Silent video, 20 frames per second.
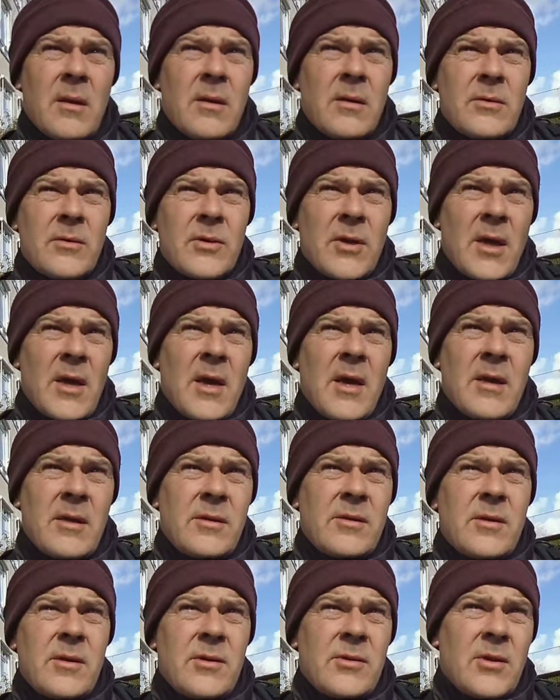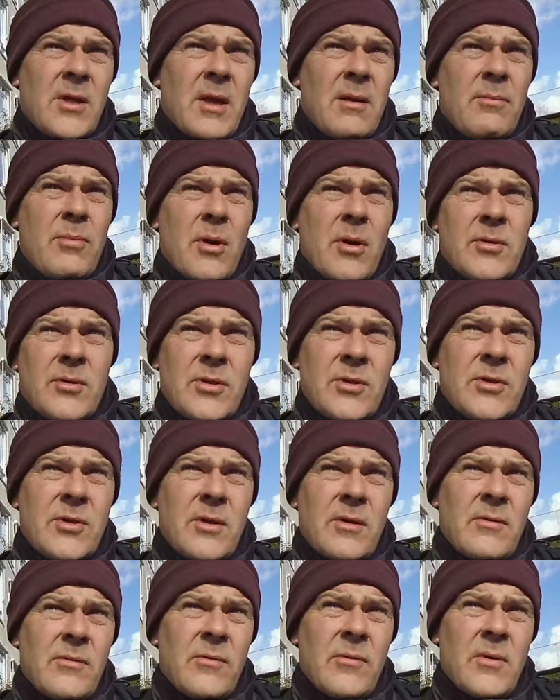stay healthy, stay
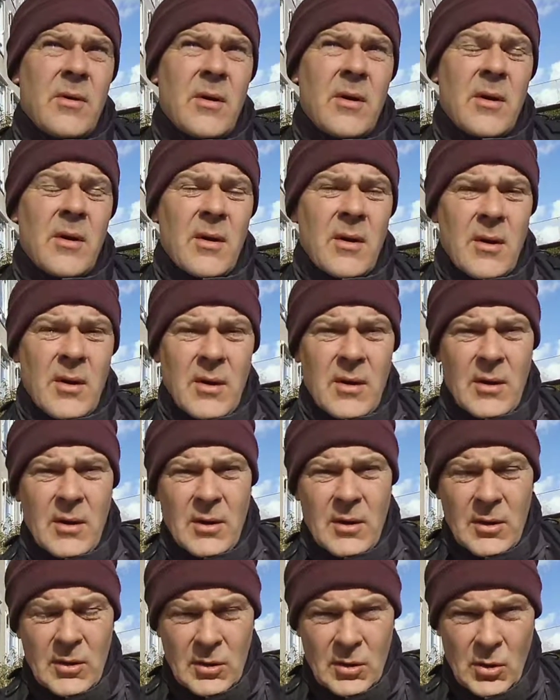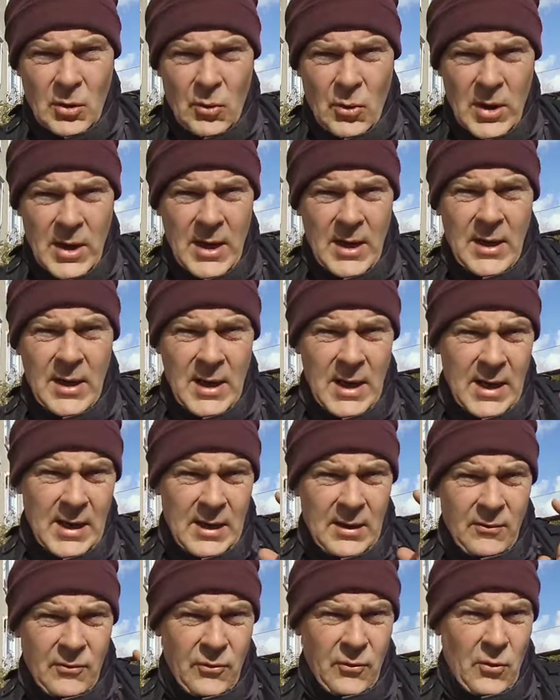positive. Go in and
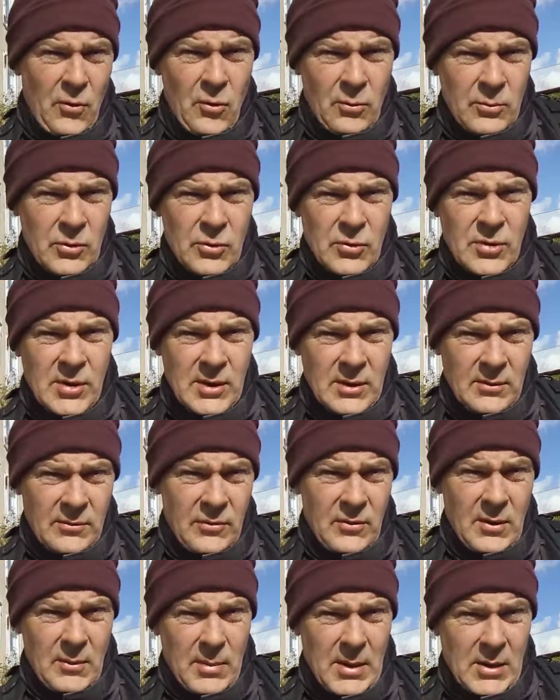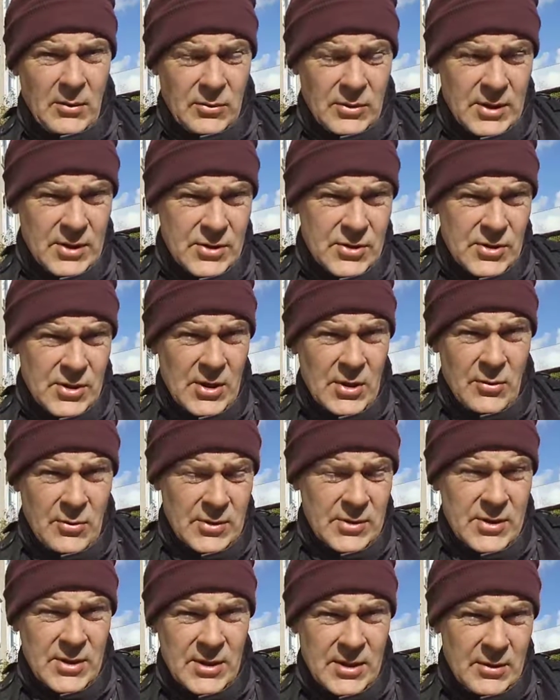inform yourself about this
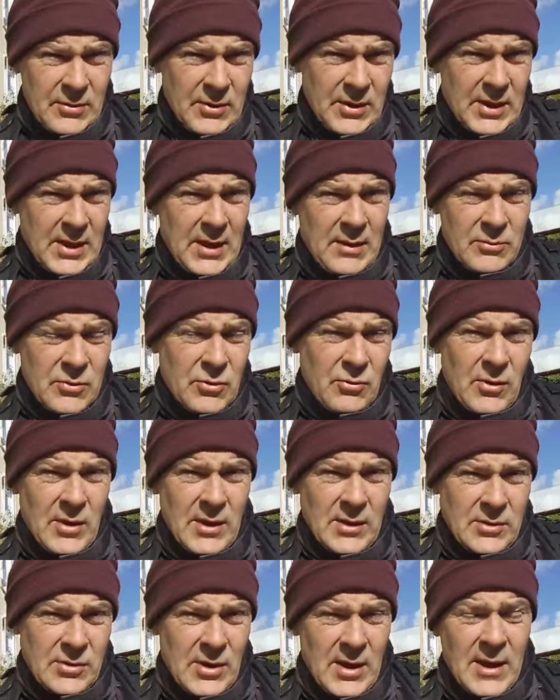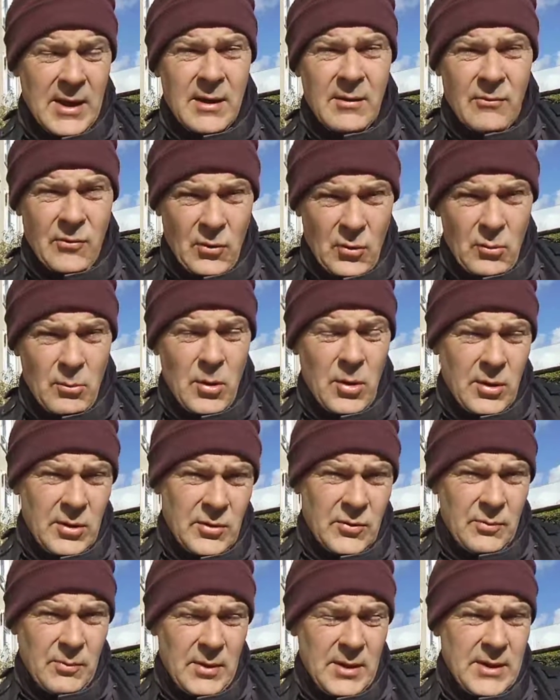geoengineering chemtrails, and inform
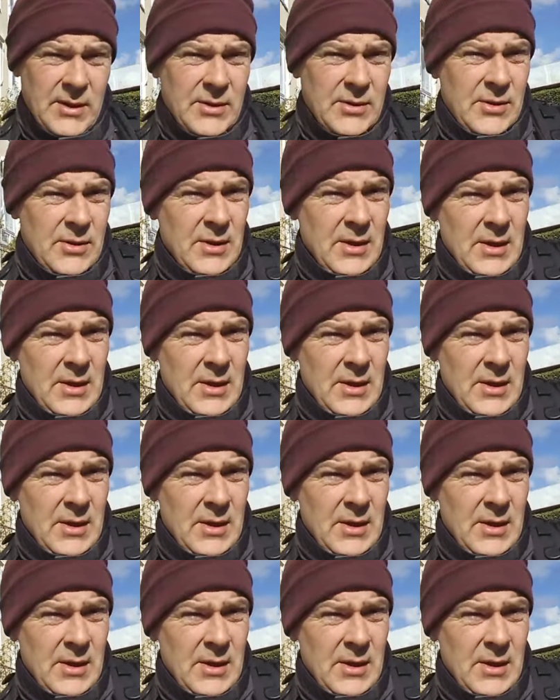others, please.